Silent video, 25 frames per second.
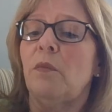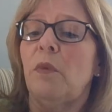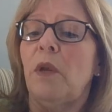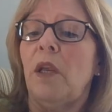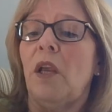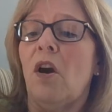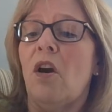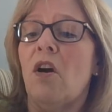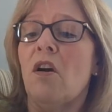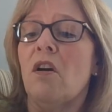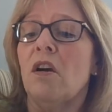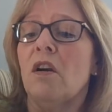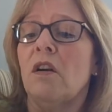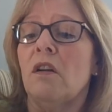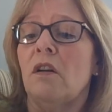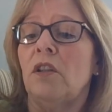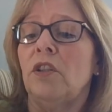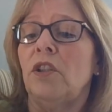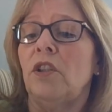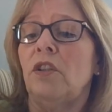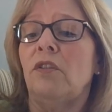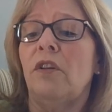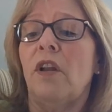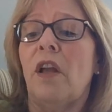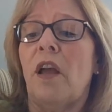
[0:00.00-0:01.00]
be hard
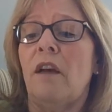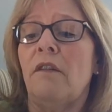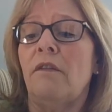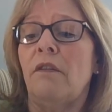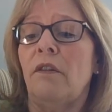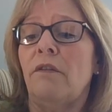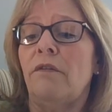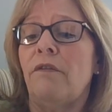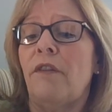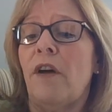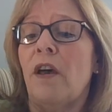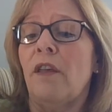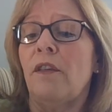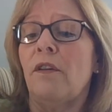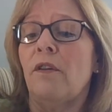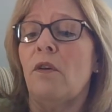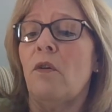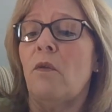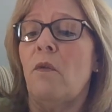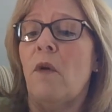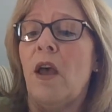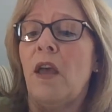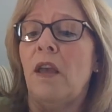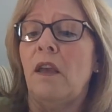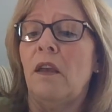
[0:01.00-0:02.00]
on you to have your father
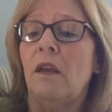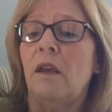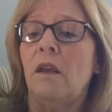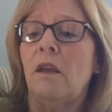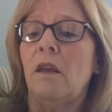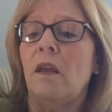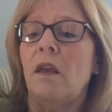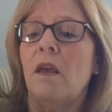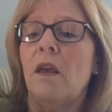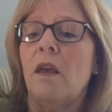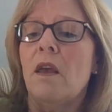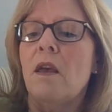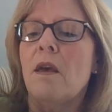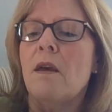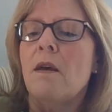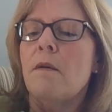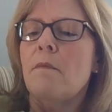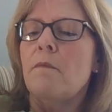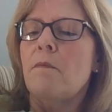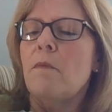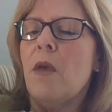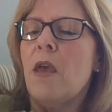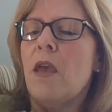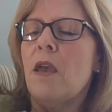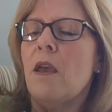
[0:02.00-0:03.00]
away.
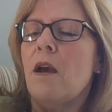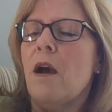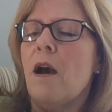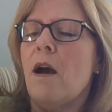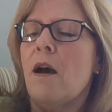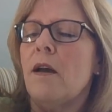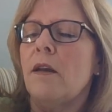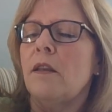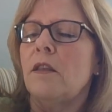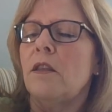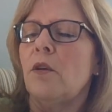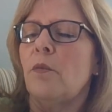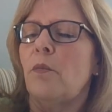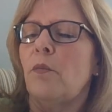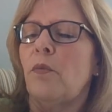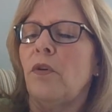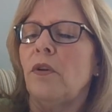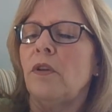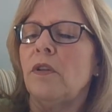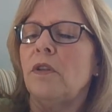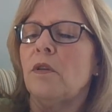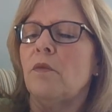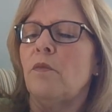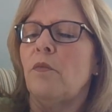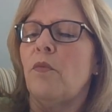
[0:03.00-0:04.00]
Meg eyed the
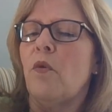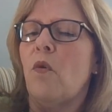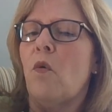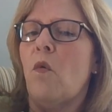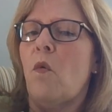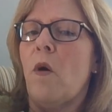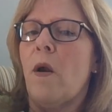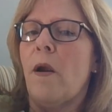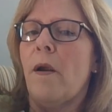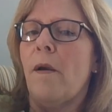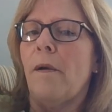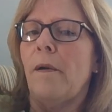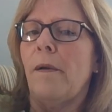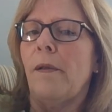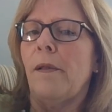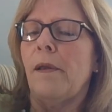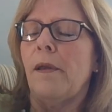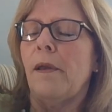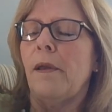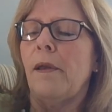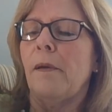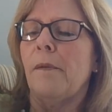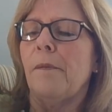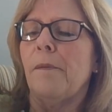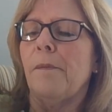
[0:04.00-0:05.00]
principal
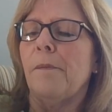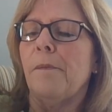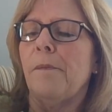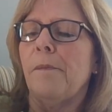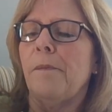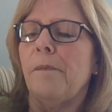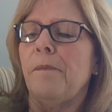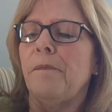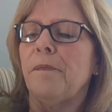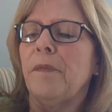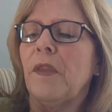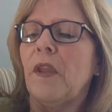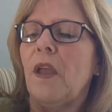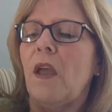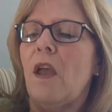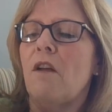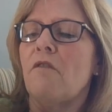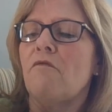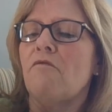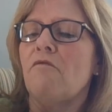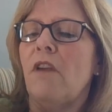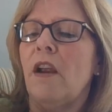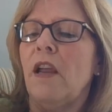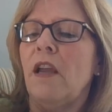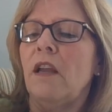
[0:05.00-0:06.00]
warily
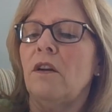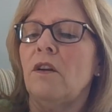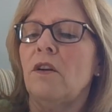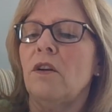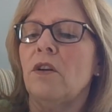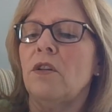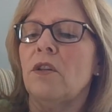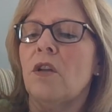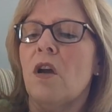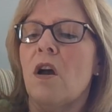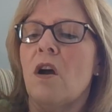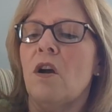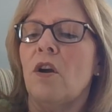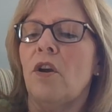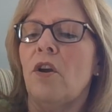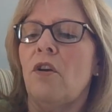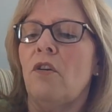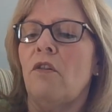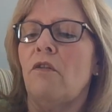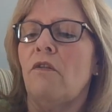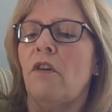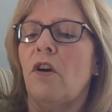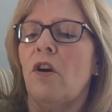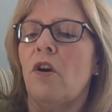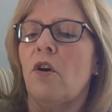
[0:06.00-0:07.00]
and ran her tongue
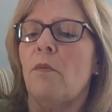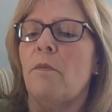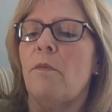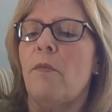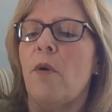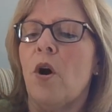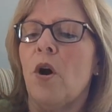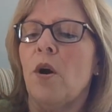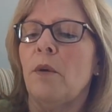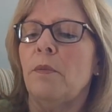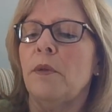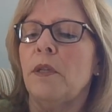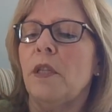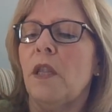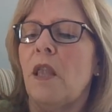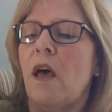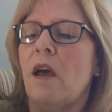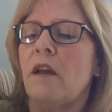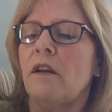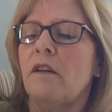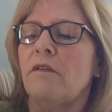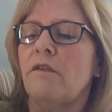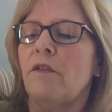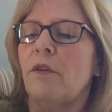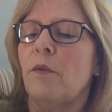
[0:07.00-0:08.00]
over her barbed
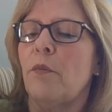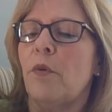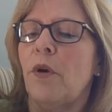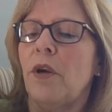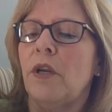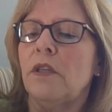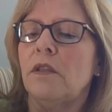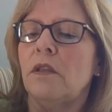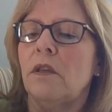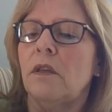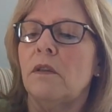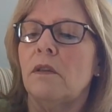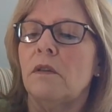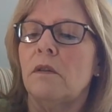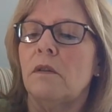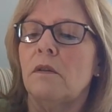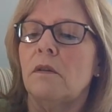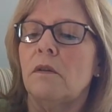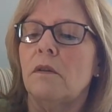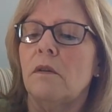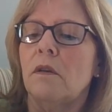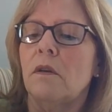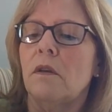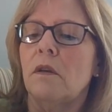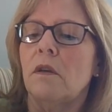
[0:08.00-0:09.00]
line of her braces.
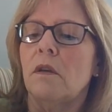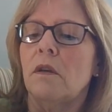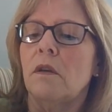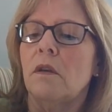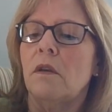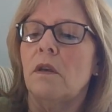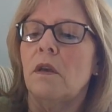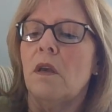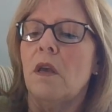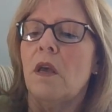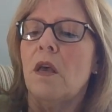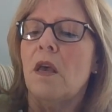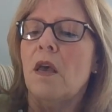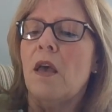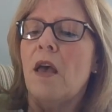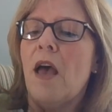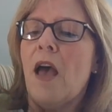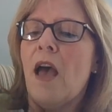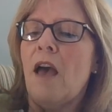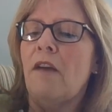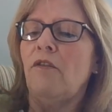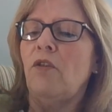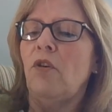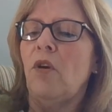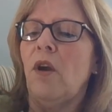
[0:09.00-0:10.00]

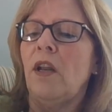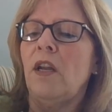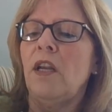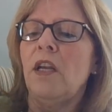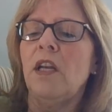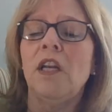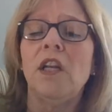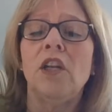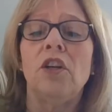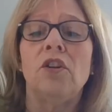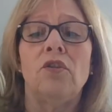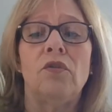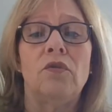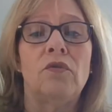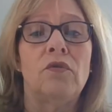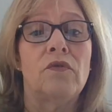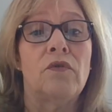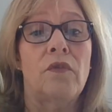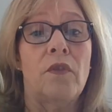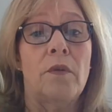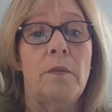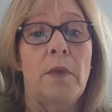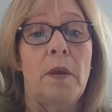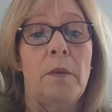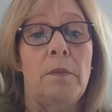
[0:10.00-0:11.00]
Have you had any news
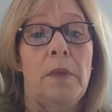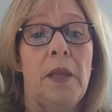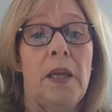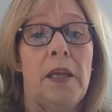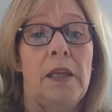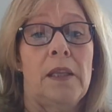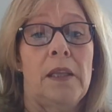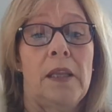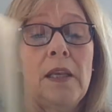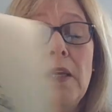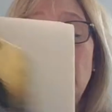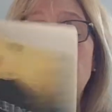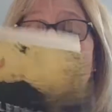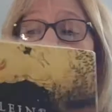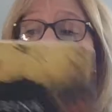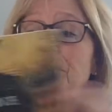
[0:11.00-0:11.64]
from him lately?